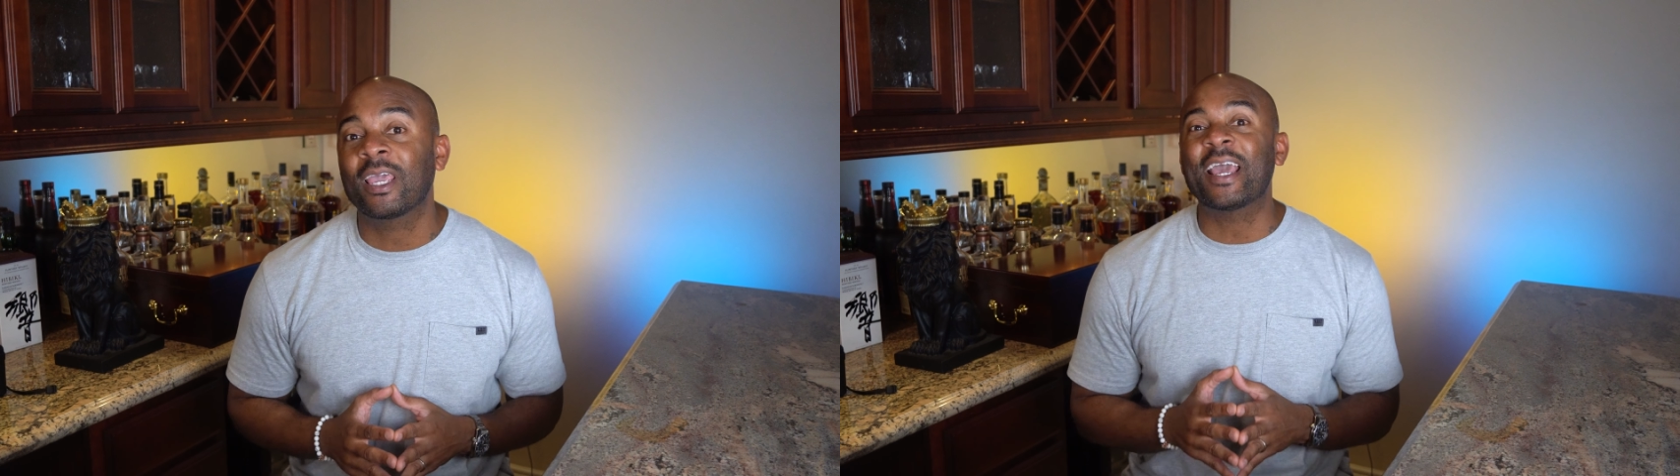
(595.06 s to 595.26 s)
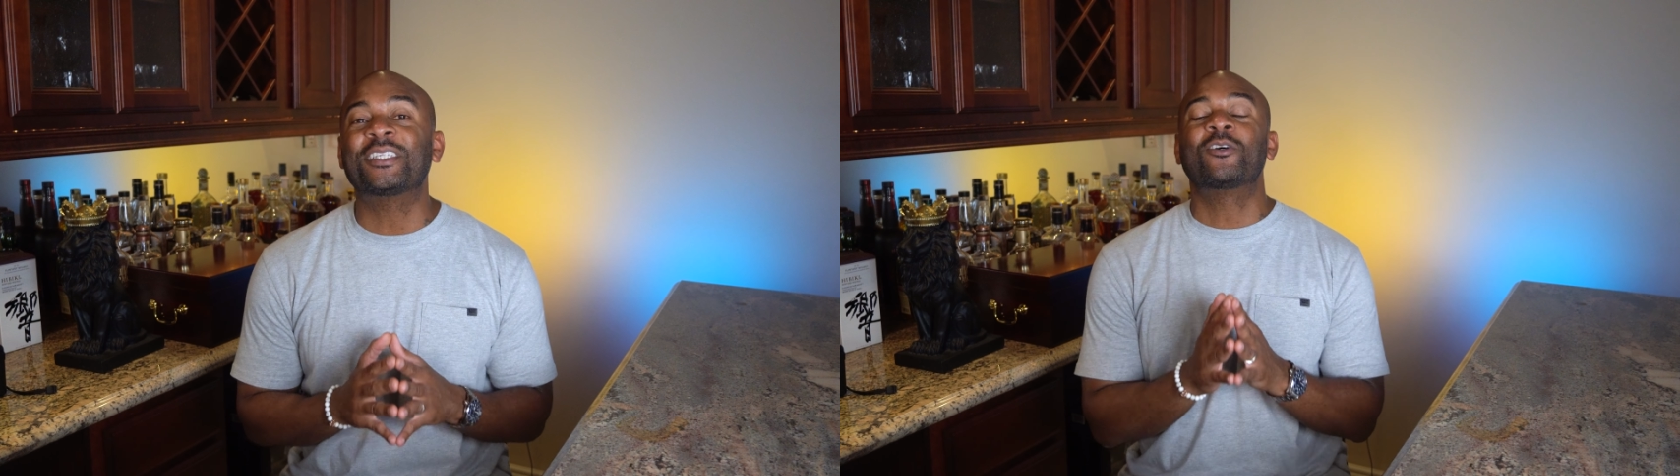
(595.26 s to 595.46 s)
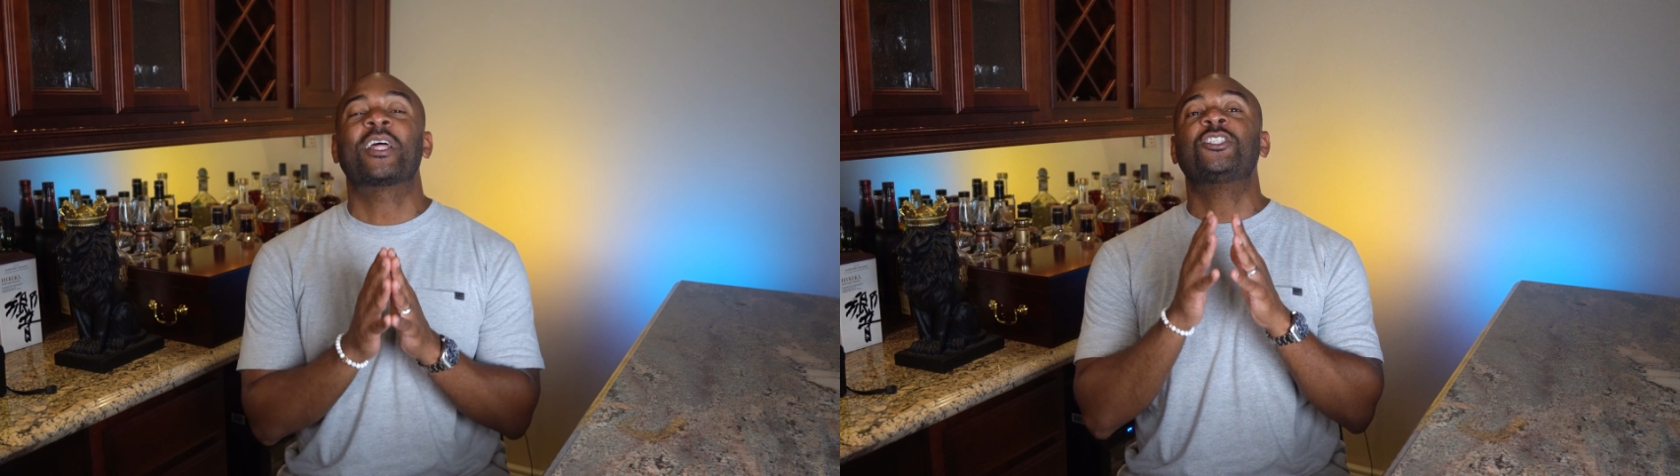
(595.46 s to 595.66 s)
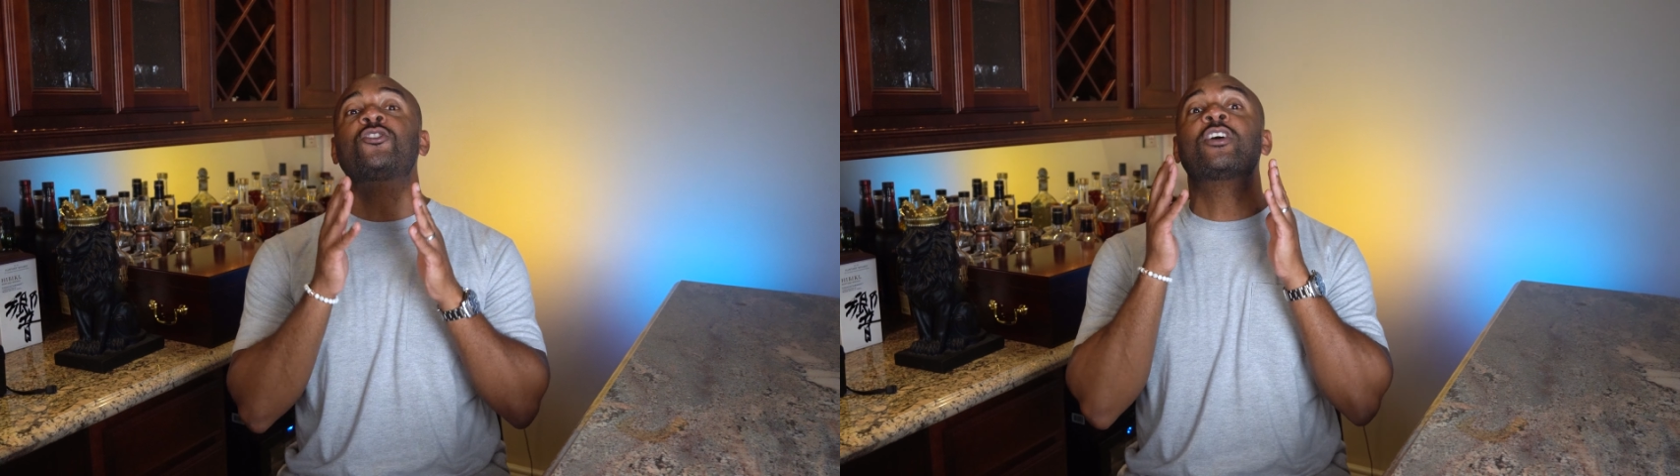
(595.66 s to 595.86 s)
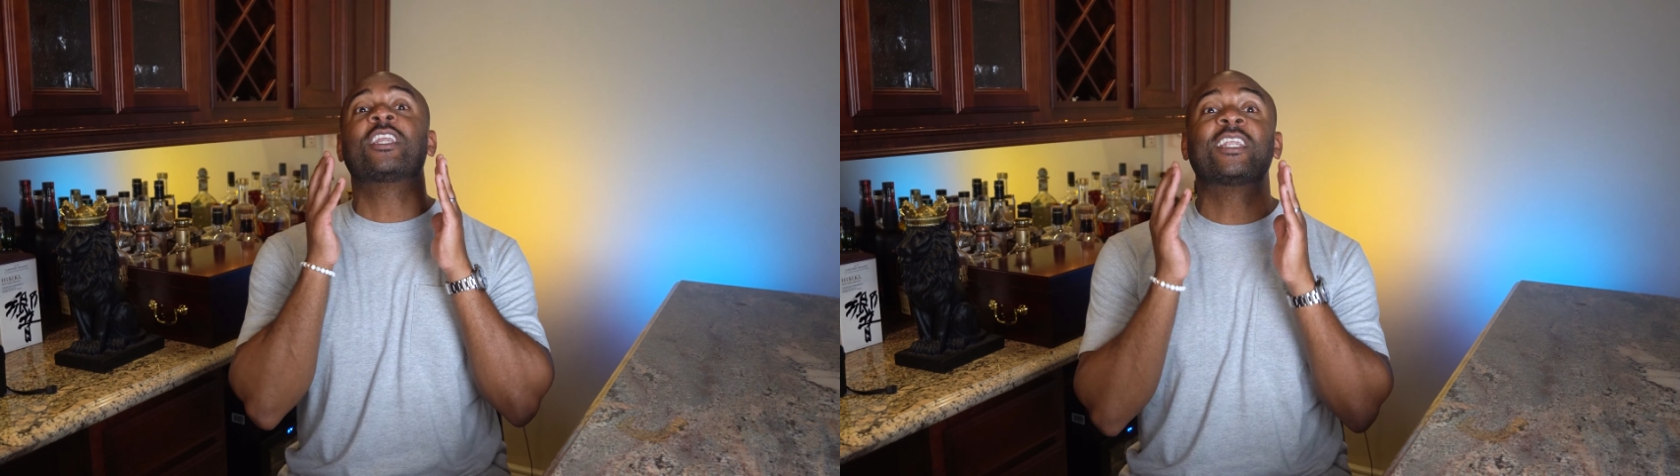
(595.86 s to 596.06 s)
and so that you
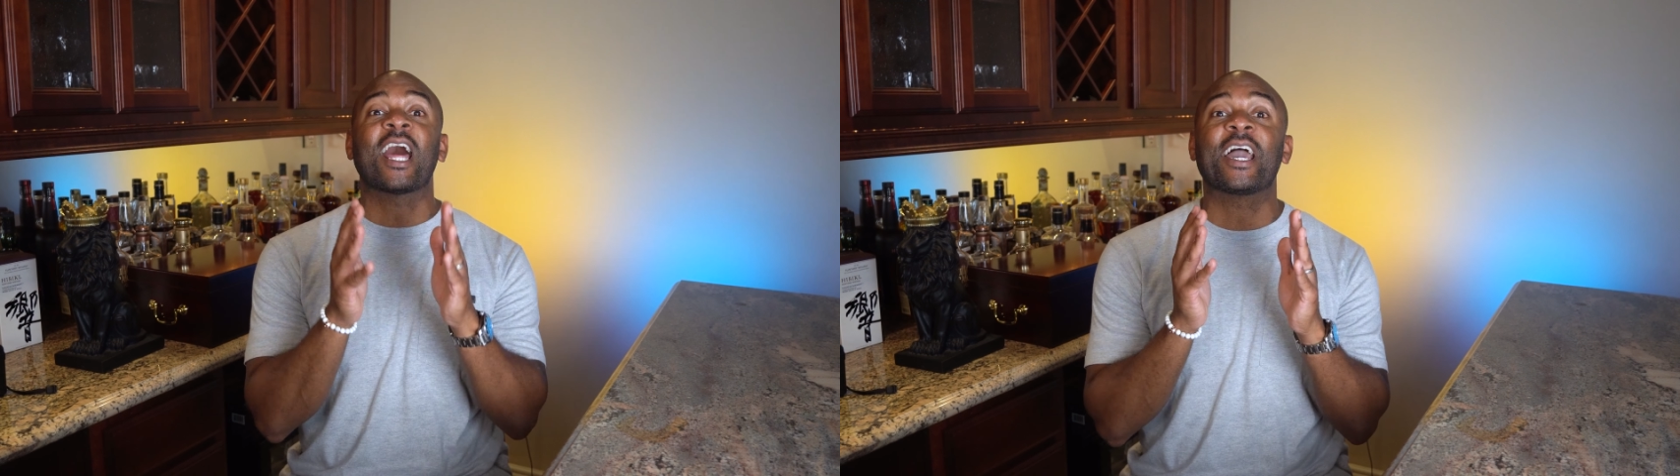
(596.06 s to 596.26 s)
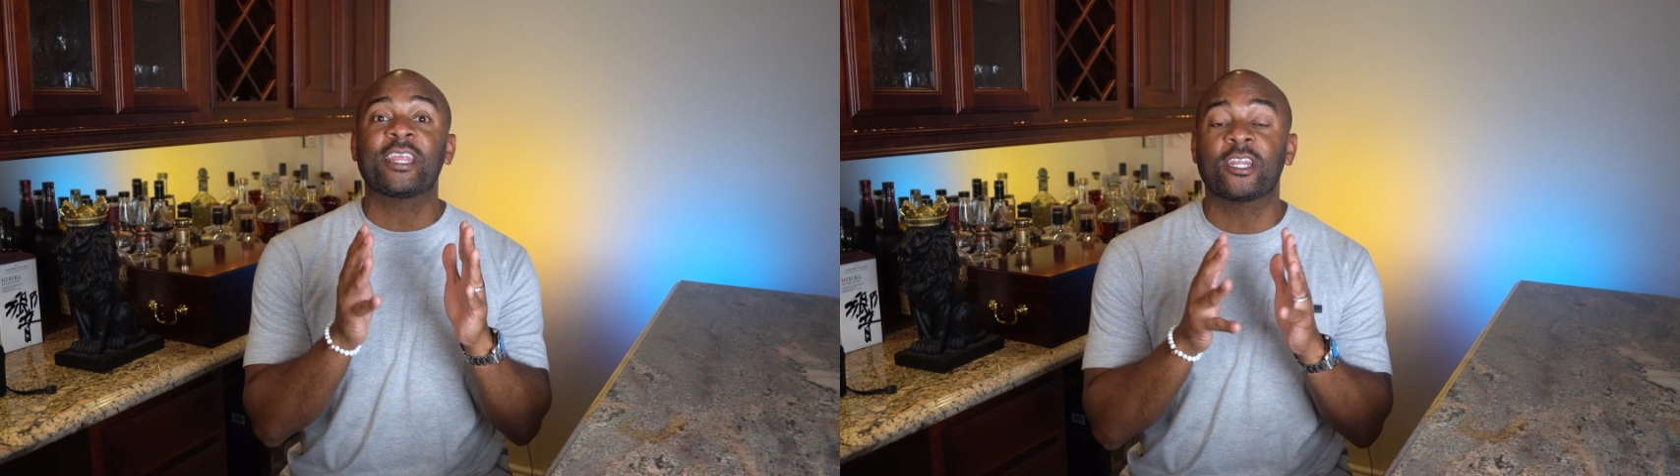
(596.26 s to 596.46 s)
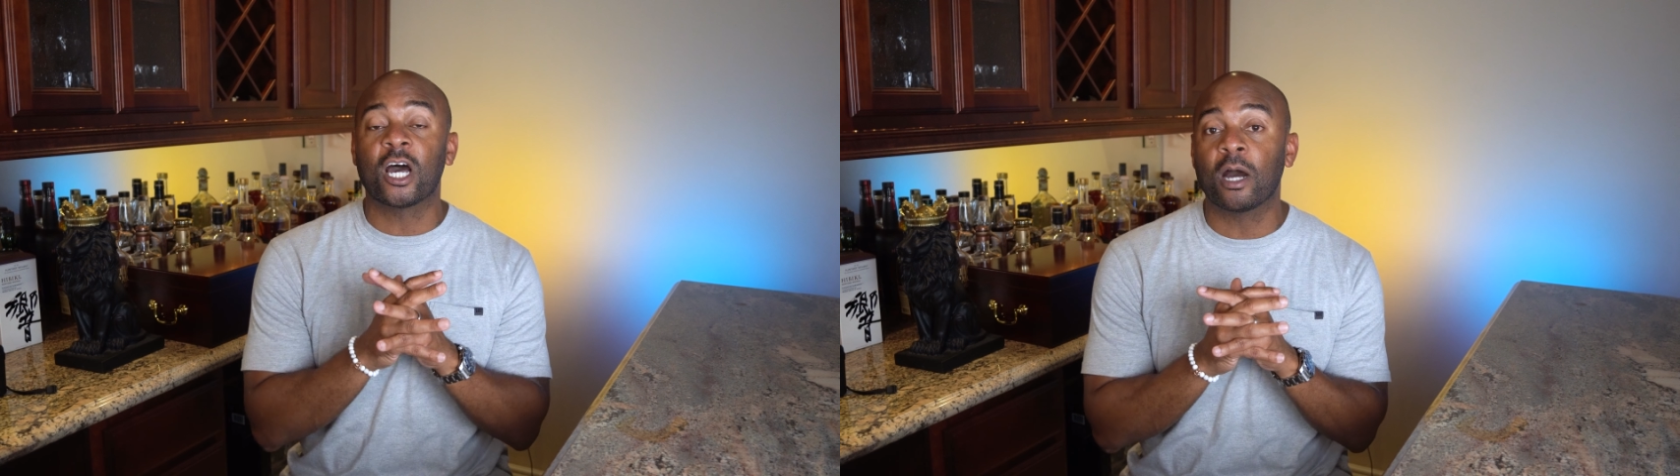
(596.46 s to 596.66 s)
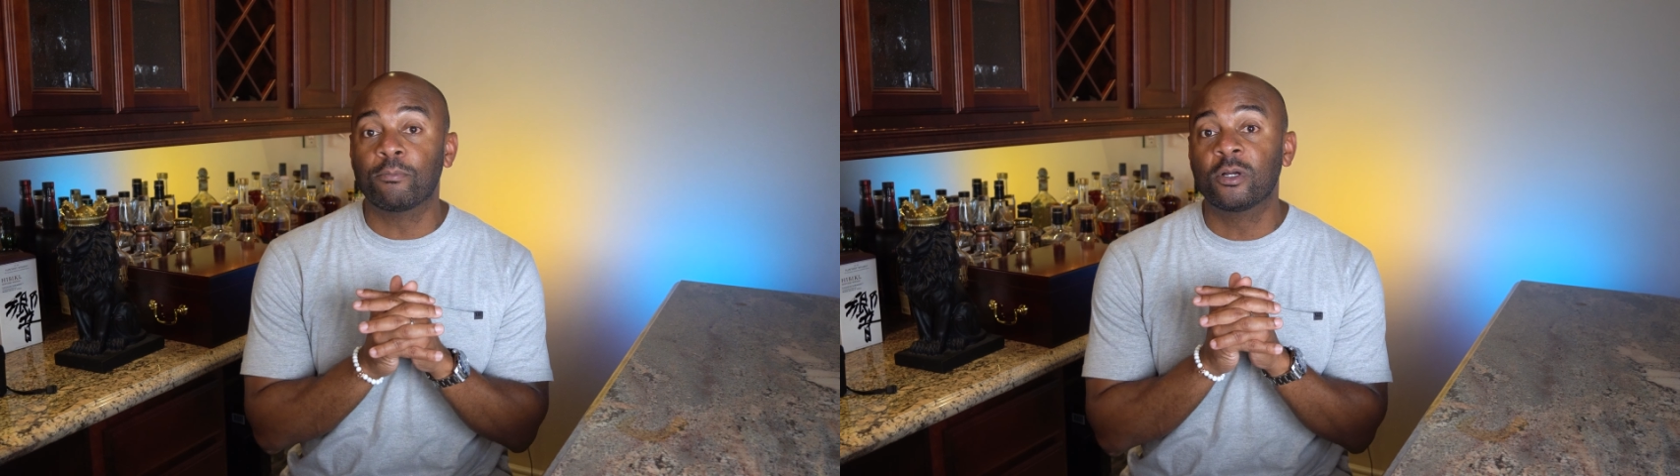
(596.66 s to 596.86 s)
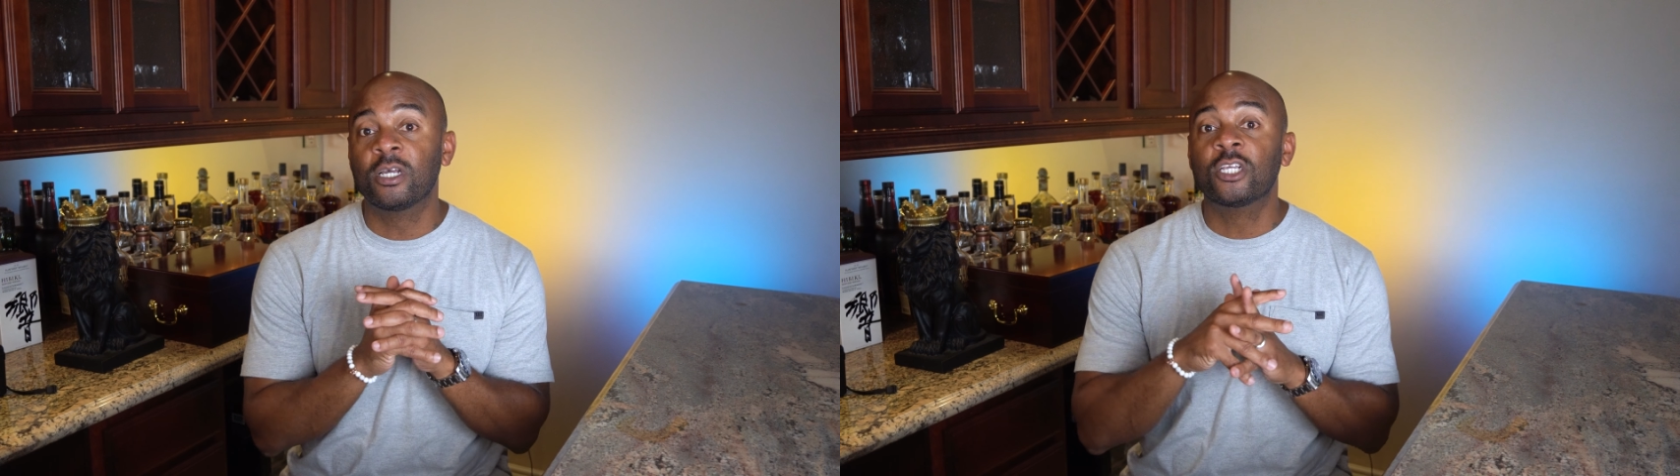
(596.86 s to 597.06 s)
can light it up